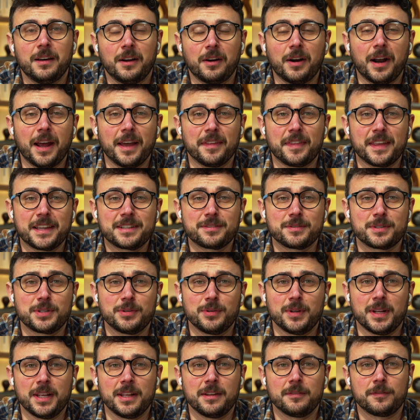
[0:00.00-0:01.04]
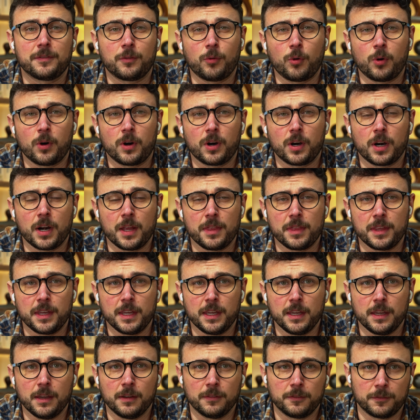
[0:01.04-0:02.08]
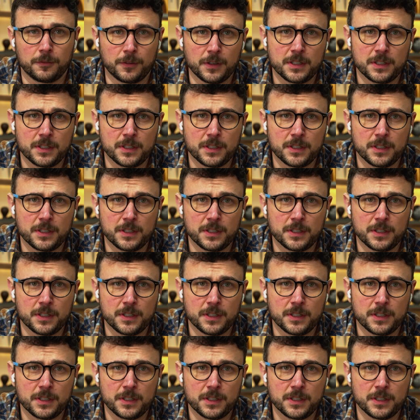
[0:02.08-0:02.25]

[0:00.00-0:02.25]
All right, thanks for tuning in for the